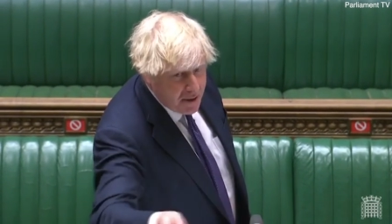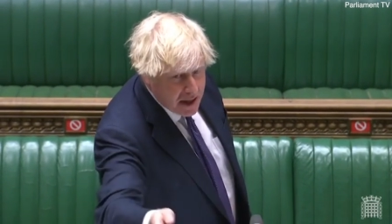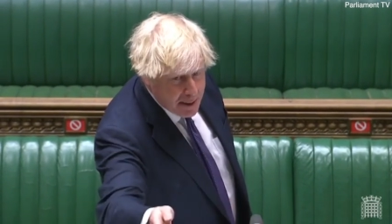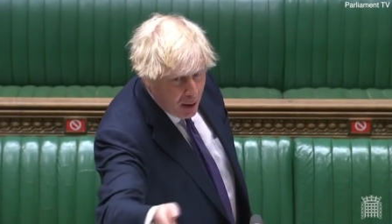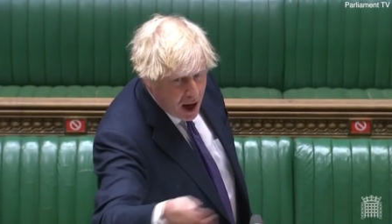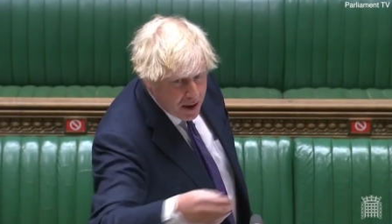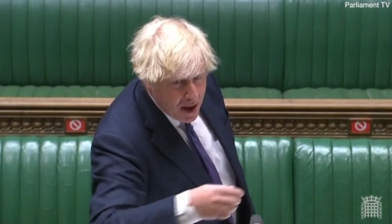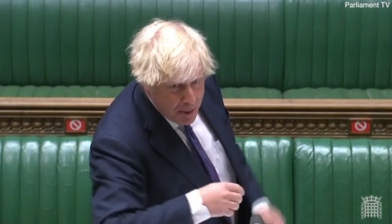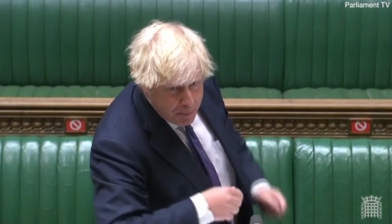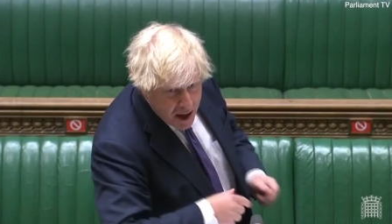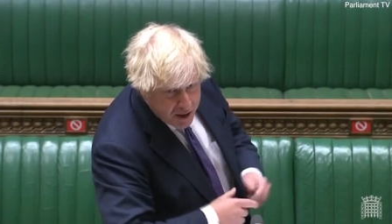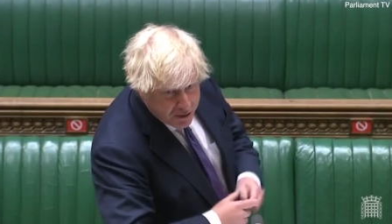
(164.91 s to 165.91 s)
I think he might
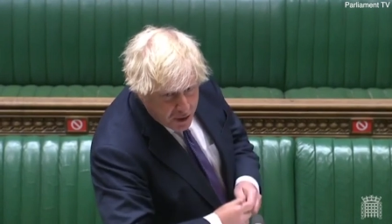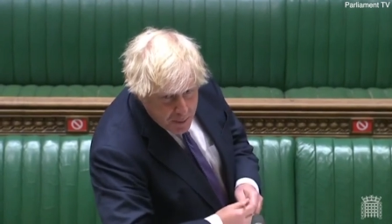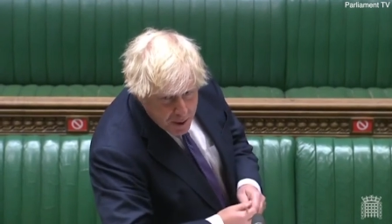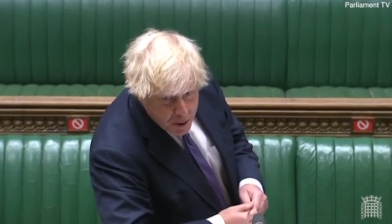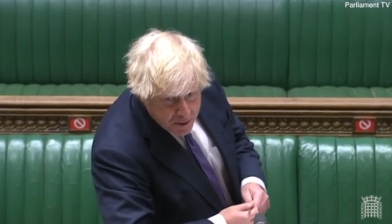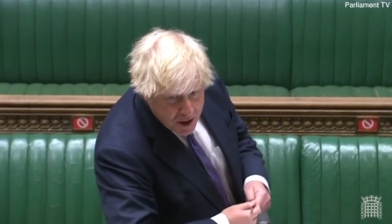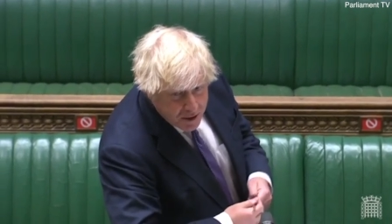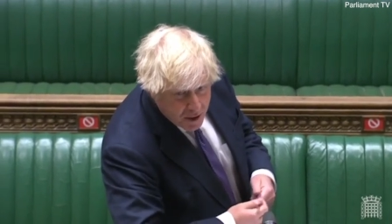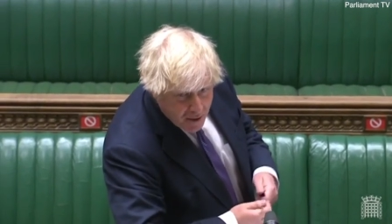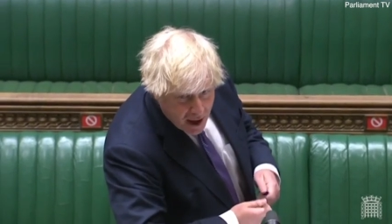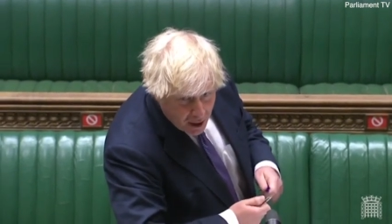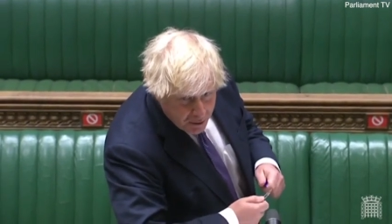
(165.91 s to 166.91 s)
pay tribute
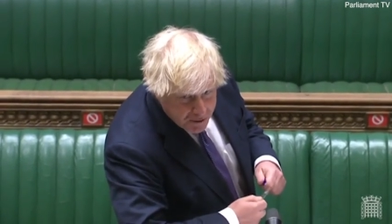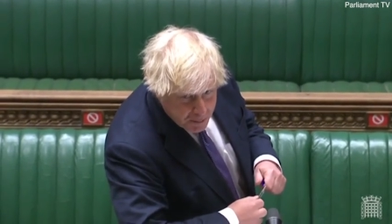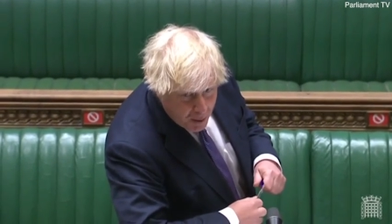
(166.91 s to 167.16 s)
to the Health